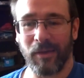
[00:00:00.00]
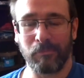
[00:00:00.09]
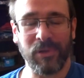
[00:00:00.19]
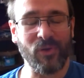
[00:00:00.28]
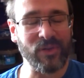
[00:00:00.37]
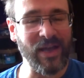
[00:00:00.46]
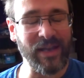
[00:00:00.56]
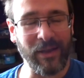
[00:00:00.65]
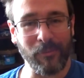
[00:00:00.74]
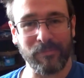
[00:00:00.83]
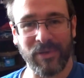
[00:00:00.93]
block that
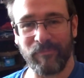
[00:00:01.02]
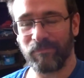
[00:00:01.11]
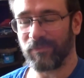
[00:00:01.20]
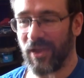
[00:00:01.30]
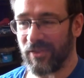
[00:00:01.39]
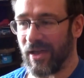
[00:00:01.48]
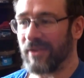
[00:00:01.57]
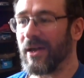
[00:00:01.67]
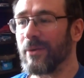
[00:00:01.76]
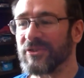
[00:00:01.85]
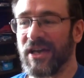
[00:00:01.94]
out. But
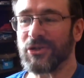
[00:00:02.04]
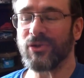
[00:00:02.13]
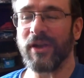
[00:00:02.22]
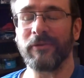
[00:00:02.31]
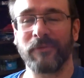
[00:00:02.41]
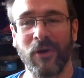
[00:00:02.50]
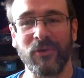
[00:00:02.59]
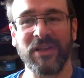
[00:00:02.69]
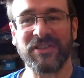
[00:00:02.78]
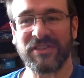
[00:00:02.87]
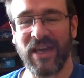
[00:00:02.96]
that was Andrea
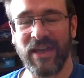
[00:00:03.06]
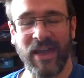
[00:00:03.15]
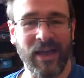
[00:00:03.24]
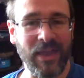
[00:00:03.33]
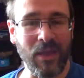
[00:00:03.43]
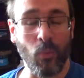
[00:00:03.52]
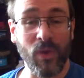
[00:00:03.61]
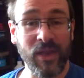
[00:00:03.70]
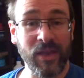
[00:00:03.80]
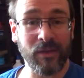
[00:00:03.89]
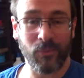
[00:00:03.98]
phoning to say, hey,
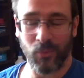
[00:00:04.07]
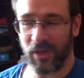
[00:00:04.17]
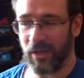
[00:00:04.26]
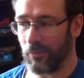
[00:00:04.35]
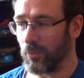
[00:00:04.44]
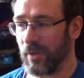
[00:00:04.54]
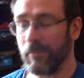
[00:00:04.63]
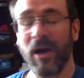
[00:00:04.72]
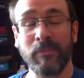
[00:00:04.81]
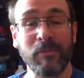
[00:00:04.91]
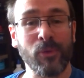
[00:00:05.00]
we
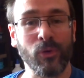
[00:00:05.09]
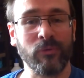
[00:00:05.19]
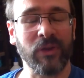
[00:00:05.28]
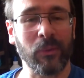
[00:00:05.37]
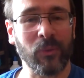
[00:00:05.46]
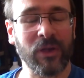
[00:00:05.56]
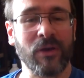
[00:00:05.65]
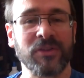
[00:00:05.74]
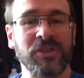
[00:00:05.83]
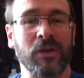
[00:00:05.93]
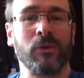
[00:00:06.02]
might be moving. We're
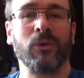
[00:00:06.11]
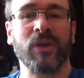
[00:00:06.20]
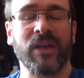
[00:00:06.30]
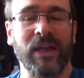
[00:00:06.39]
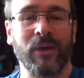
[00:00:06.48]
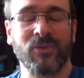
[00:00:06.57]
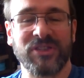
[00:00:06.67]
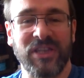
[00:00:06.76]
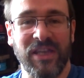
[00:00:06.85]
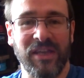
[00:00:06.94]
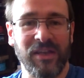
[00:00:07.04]
going to go and look at a house
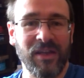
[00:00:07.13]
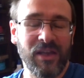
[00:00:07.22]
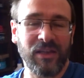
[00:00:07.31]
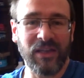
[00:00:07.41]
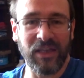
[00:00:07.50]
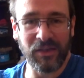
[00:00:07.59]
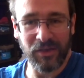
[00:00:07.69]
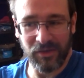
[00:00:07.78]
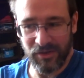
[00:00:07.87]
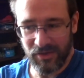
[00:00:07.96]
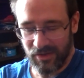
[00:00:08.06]
in
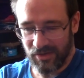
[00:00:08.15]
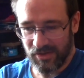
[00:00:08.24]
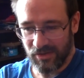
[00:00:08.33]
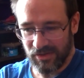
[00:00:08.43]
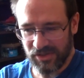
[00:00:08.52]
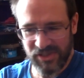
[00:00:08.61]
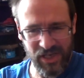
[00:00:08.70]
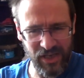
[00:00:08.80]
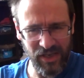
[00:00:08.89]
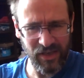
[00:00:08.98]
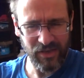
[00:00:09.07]

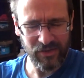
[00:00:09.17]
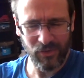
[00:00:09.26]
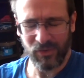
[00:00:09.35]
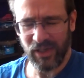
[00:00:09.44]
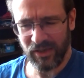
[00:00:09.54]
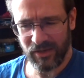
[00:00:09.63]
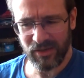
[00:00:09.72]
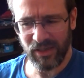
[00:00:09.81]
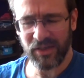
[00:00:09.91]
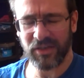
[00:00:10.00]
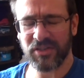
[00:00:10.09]
Lincolnshire, not Lincoln,
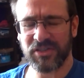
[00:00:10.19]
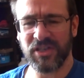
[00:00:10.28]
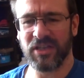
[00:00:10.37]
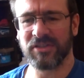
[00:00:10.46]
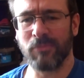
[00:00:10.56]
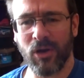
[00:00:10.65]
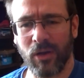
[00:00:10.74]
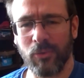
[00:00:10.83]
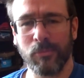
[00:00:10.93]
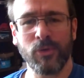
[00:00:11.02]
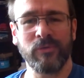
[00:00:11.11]
Lincolnshire tomorrow.
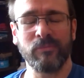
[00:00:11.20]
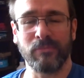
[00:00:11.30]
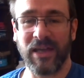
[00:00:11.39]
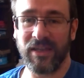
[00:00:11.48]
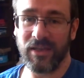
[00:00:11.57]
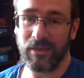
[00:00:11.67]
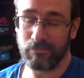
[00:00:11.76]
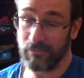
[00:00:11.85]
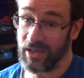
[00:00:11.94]
May